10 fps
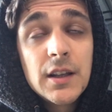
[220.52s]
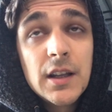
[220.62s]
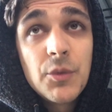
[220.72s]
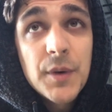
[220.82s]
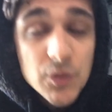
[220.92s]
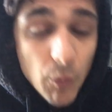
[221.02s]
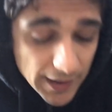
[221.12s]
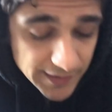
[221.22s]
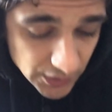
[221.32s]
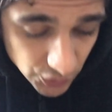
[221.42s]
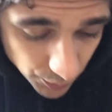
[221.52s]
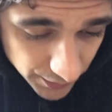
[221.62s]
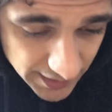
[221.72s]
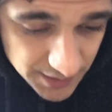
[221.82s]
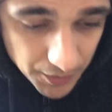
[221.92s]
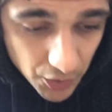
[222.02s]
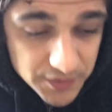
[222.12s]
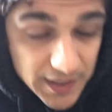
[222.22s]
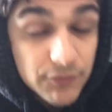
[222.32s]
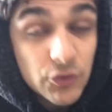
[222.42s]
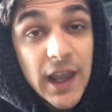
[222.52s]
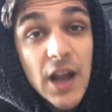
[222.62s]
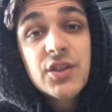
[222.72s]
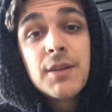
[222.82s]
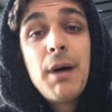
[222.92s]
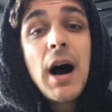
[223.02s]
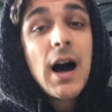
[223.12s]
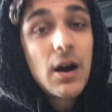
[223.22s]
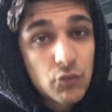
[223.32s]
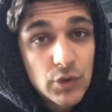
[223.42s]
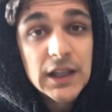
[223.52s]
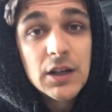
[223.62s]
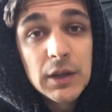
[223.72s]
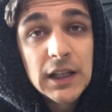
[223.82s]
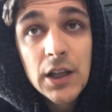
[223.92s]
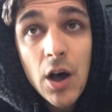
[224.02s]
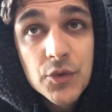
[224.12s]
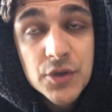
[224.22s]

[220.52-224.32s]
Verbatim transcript: the, the reason why they do it is because they have to catch the bar really, really low.